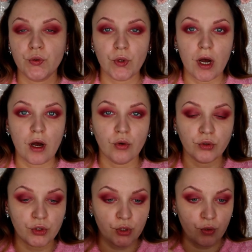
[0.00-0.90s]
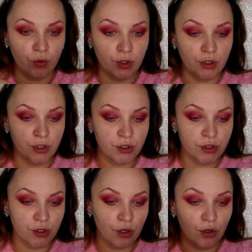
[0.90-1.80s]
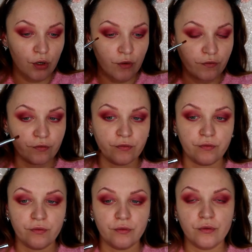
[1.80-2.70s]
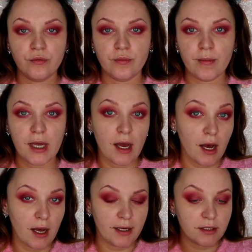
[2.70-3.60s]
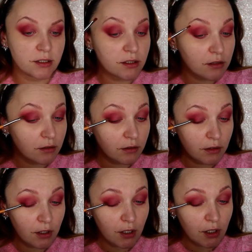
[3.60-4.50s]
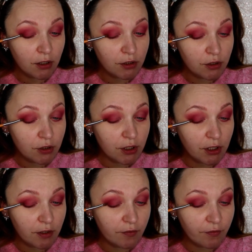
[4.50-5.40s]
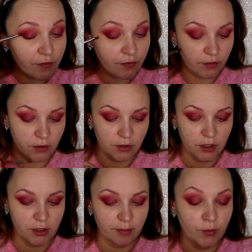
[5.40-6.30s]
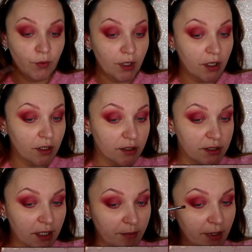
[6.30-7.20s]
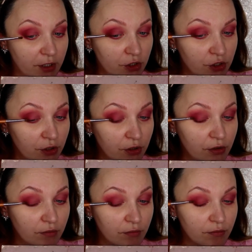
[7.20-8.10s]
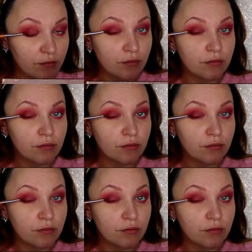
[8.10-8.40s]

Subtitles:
to outer corners of my eyes to give it more dimension.